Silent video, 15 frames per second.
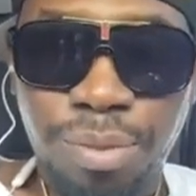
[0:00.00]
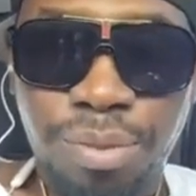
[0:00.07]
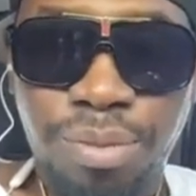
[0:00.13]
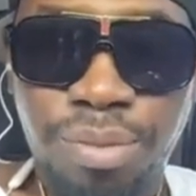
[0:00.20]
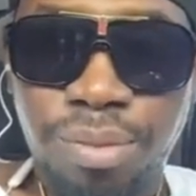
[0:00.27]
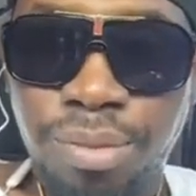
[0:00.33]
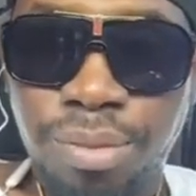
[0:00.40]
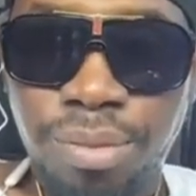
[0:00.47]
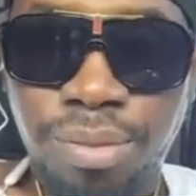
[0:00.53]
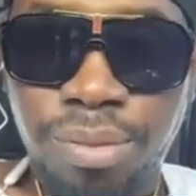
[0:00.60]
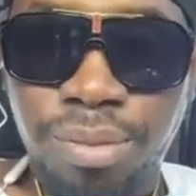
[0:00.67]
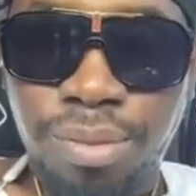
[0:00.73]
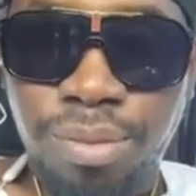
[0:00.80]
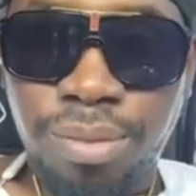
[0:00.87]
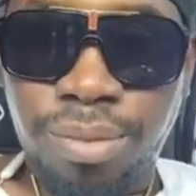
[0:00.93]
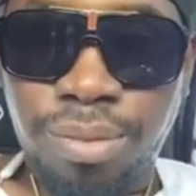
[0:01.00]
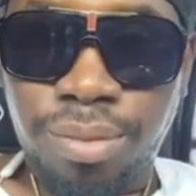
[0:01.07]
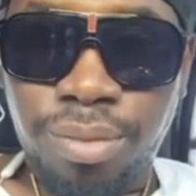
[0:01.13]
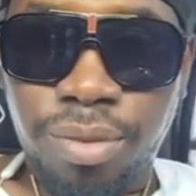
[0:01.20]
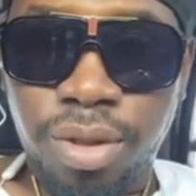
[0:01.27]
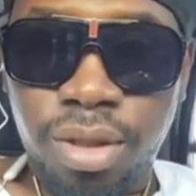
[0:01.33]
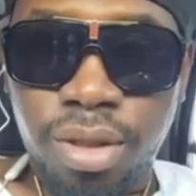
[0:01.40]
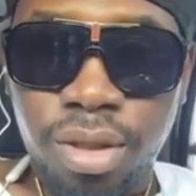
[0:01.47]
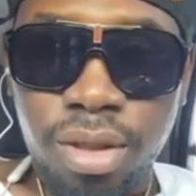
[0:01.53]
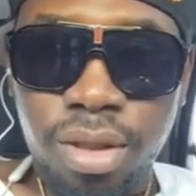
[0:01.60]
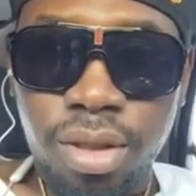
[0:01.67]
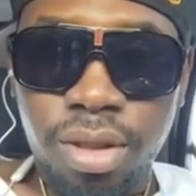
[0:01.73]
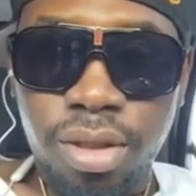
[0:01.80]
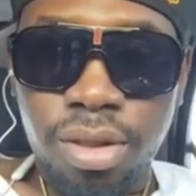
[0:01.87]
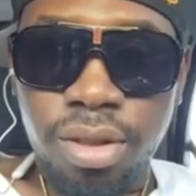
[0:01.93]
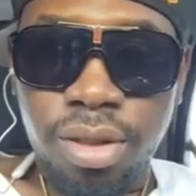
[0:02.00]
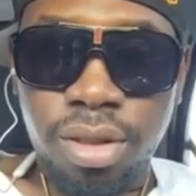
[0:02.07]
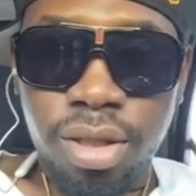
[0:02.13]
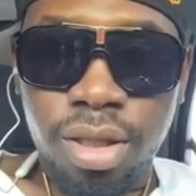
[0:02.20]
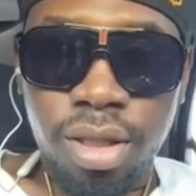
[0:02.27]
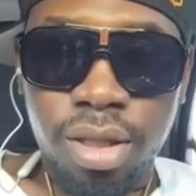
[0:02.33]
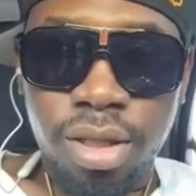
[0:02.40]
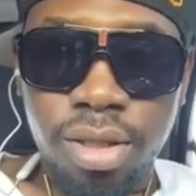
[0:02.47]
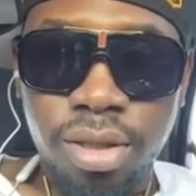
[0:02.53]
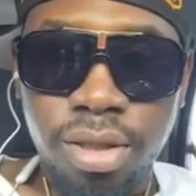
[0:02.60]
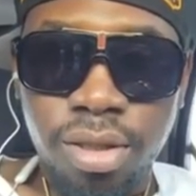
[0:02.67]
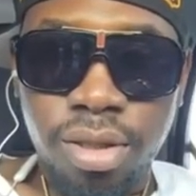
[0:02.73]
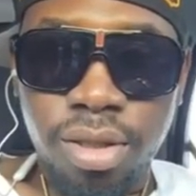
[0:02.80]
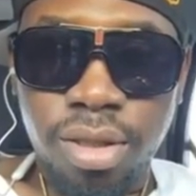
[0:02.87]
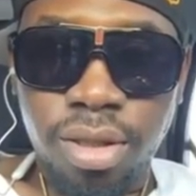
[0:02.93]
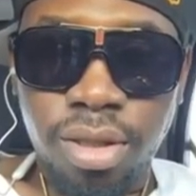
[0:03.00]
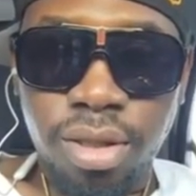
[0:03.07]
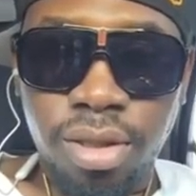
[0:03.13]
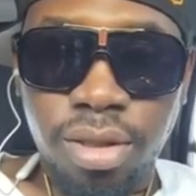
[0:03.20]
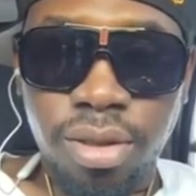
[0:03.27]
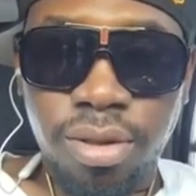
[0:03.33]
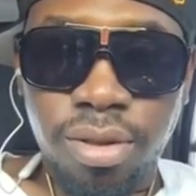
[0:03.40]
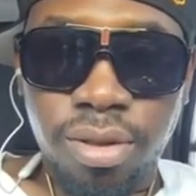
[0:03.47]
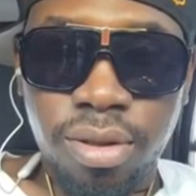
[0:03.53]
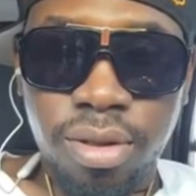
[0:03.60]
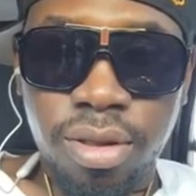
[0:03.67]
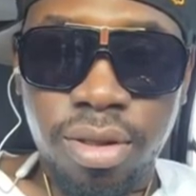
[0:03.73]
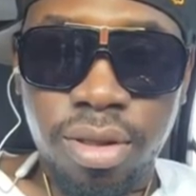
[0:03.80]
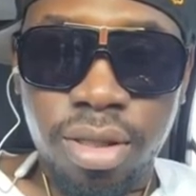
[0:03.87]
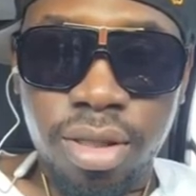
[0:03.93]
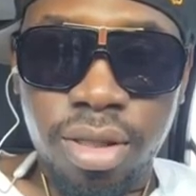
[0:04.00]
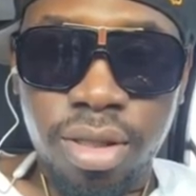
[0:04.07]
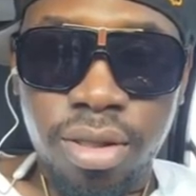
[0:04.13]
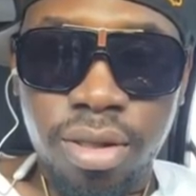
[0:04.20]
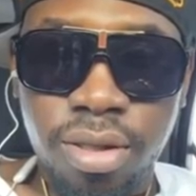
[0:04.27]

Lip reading: (no one is talking)